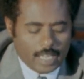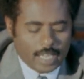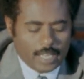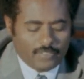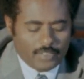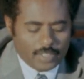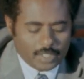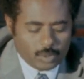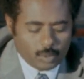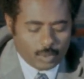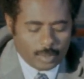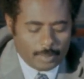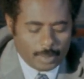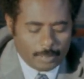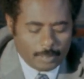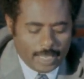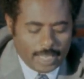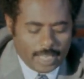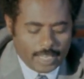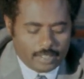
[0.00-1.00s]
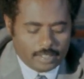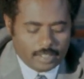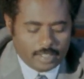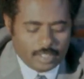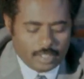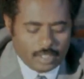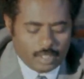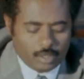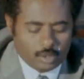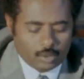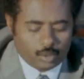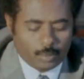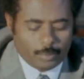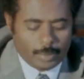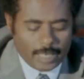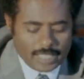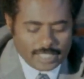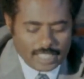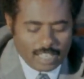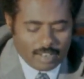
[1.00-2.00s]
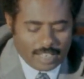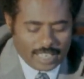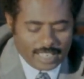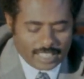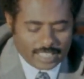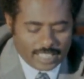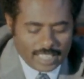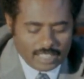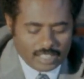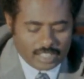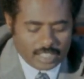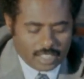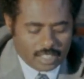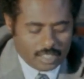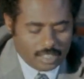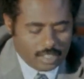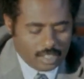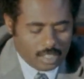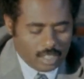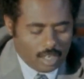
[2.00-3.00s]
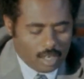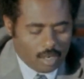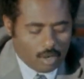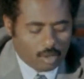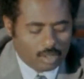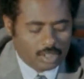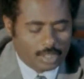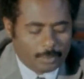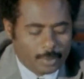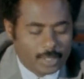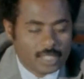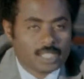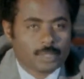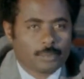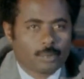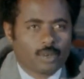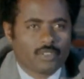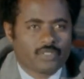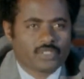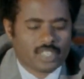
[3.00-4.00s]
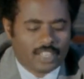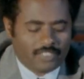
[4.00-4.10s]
Efforts will be made to base our agriculture on the principle of